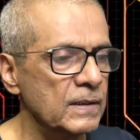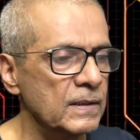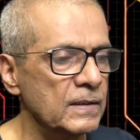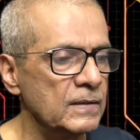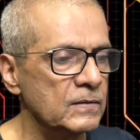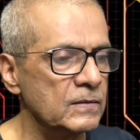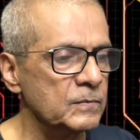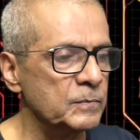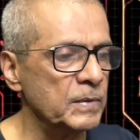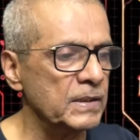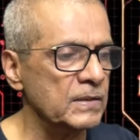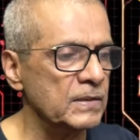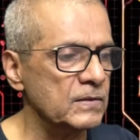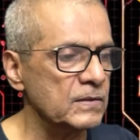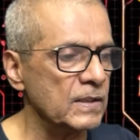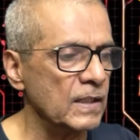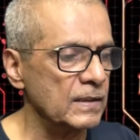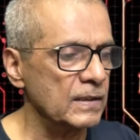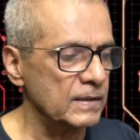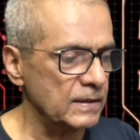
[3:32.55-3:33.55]
is being
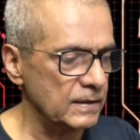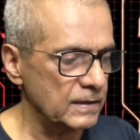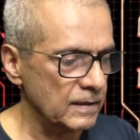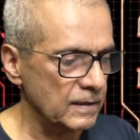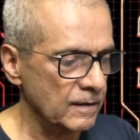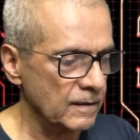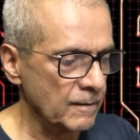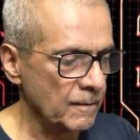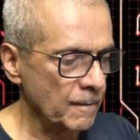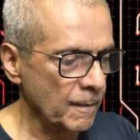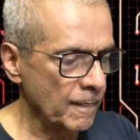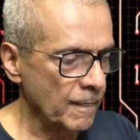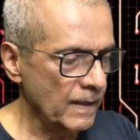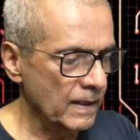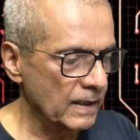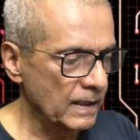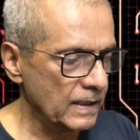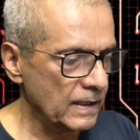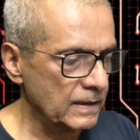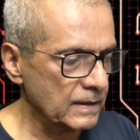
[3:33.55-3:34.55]
started
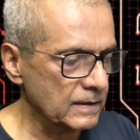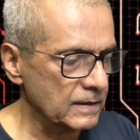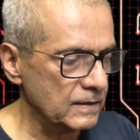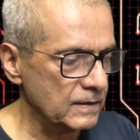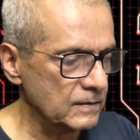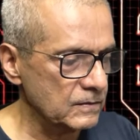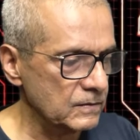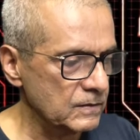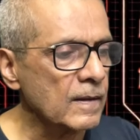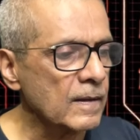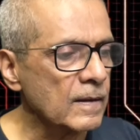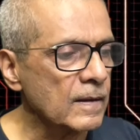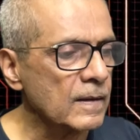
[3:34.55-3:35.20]
and it is